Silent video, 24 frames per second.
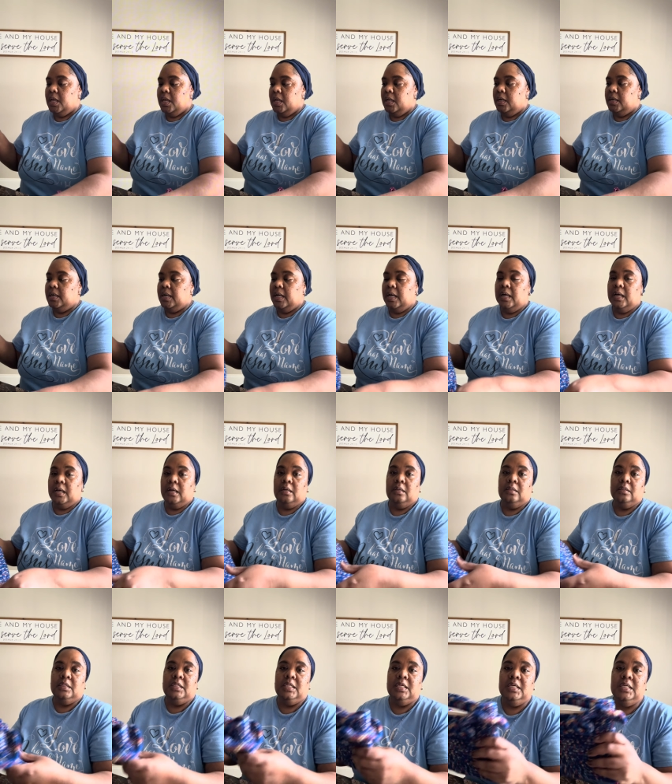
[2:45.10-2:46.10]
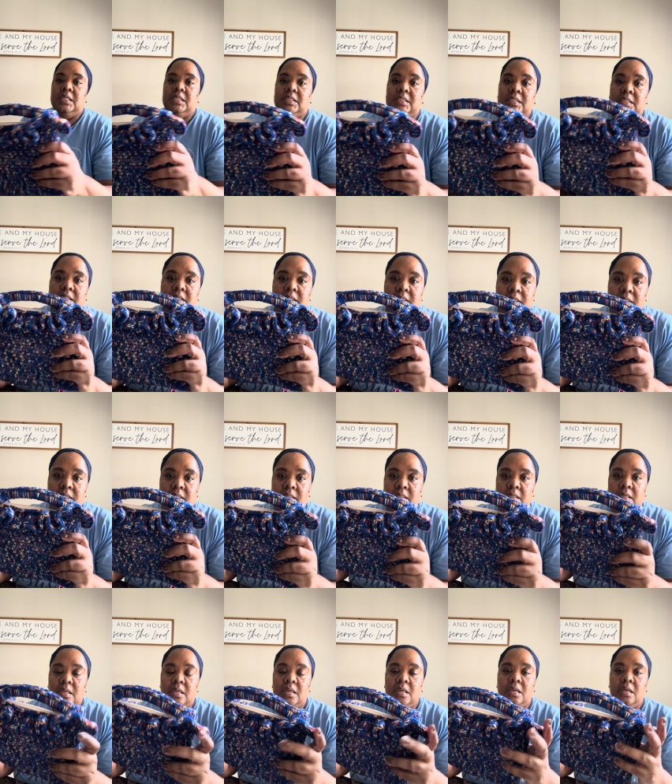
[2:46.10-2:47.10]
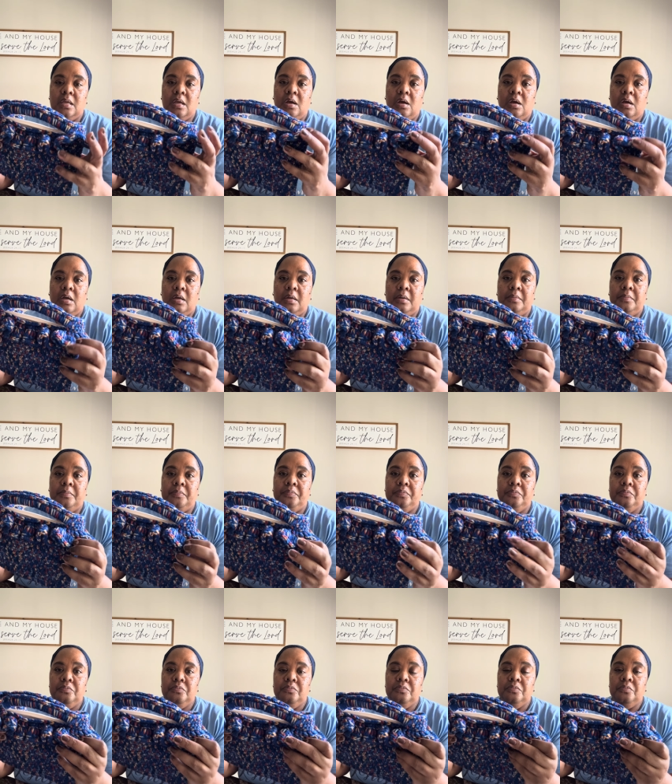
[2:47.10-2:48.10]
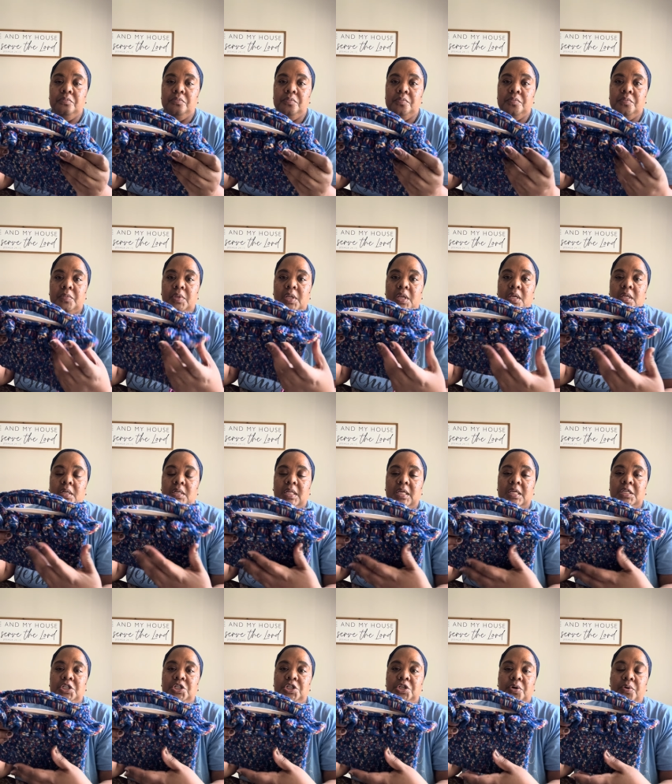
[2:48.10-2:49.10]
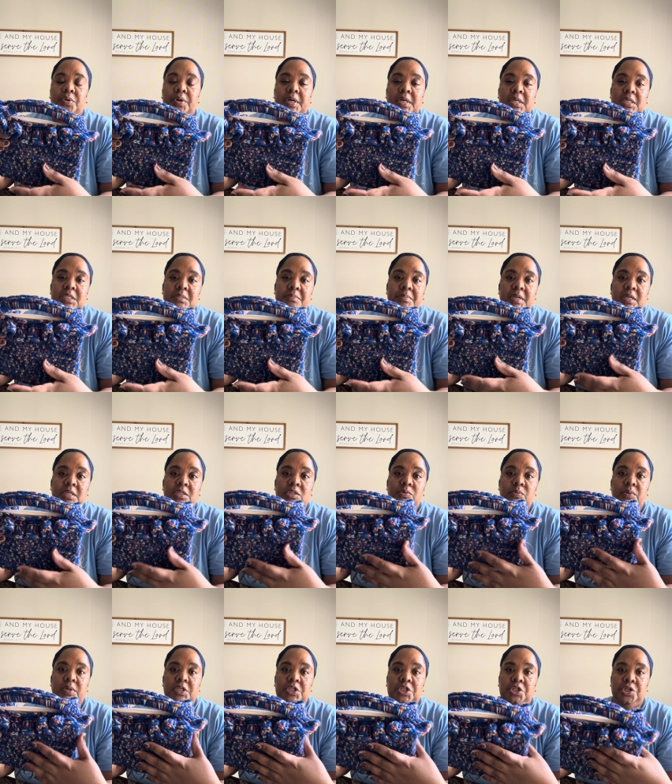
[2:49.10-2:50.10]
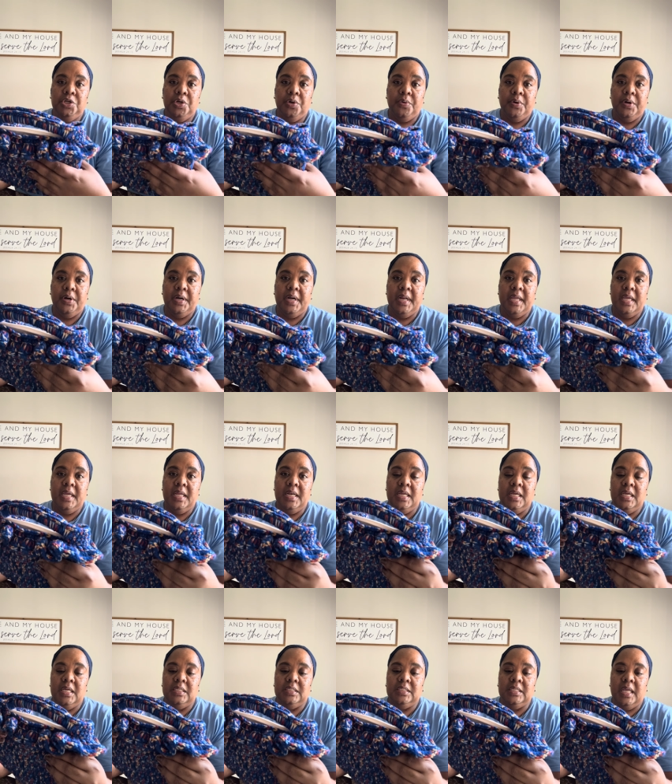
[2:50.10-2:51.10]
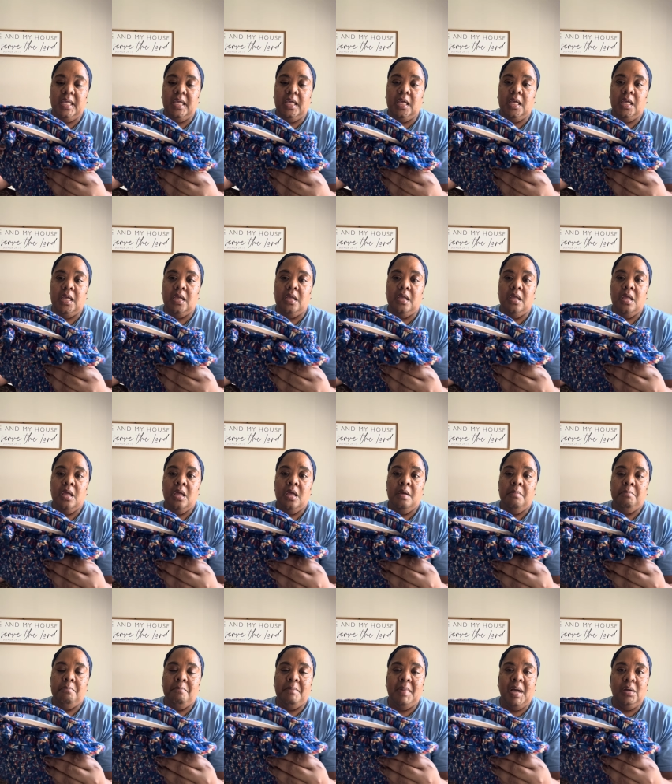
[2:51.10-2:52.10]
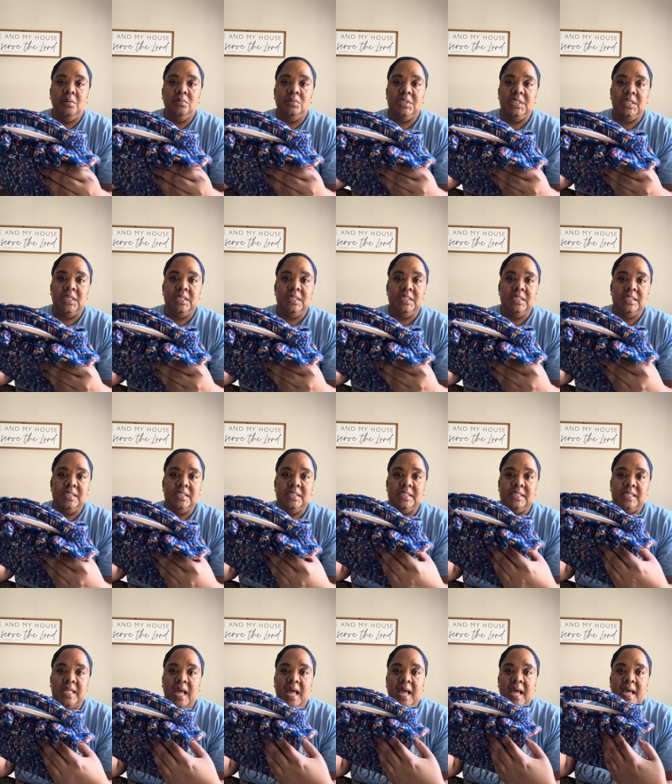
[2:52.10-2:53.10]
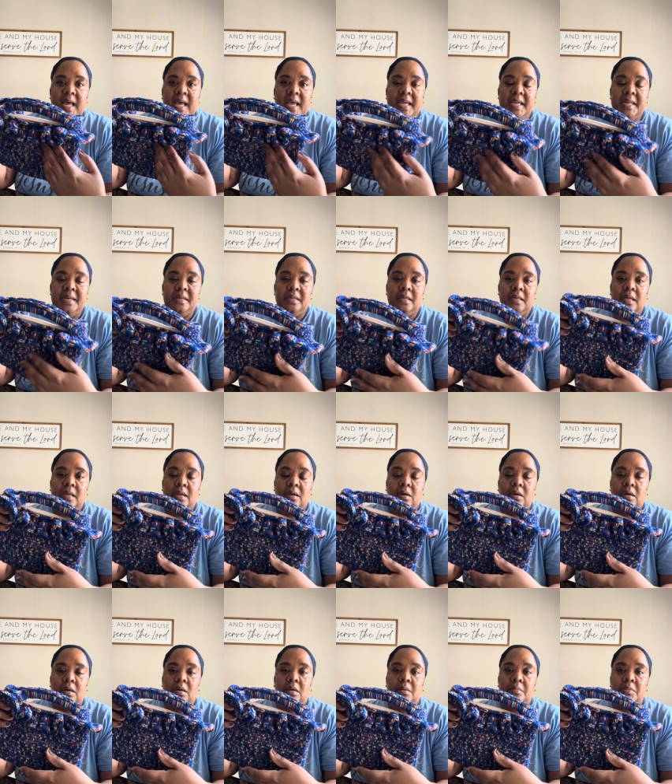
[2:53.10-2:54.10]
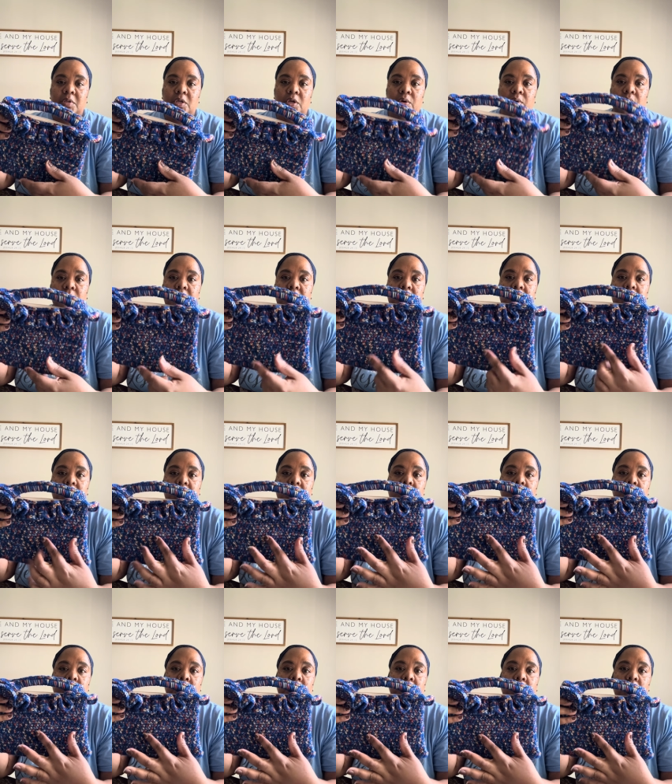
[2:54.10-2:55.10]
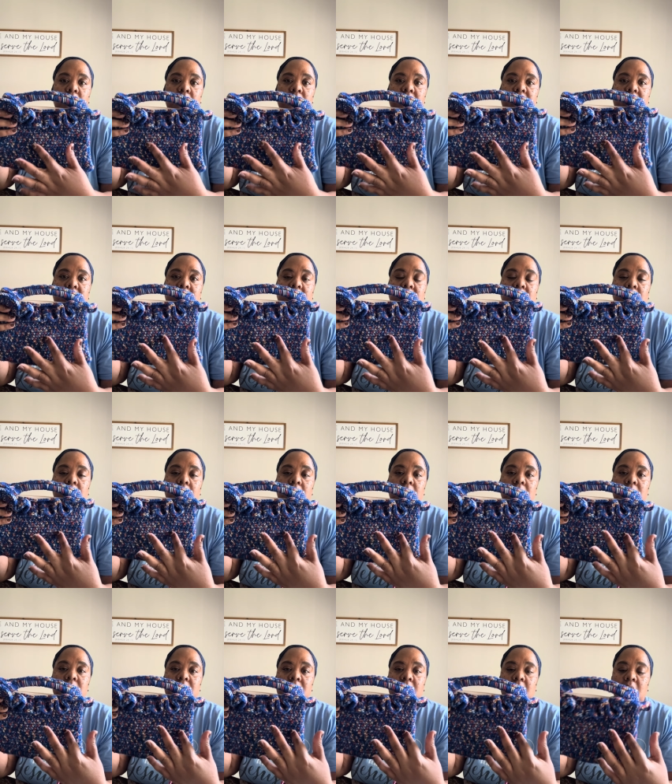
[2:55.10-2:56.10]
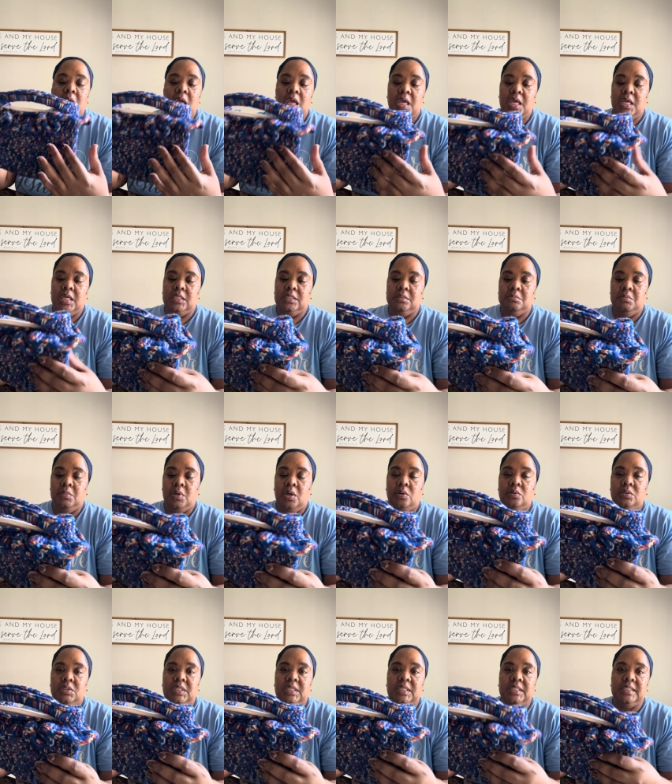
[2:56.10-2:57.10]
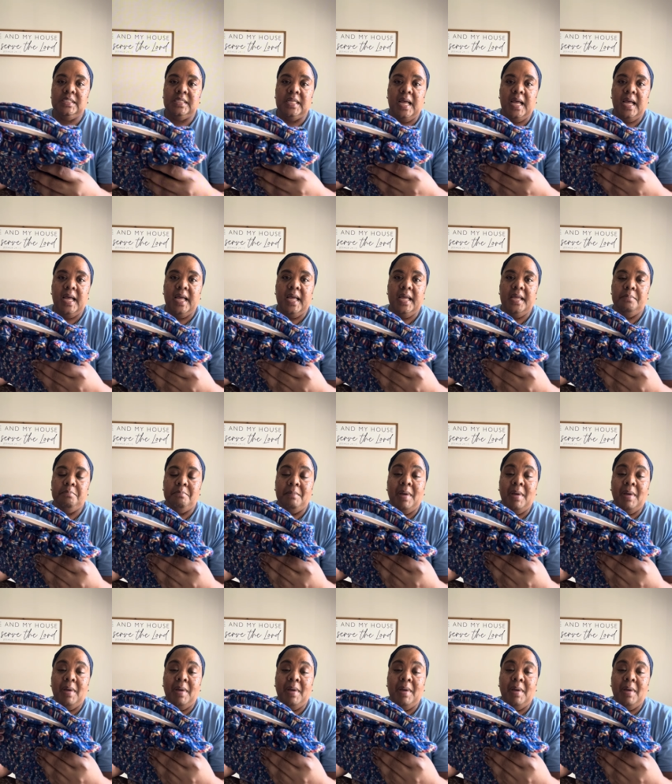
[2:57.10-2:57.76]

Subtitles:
Now this yarn is Big Twist yarn. It is a mountainside yarn. The little multicolors is multi-side.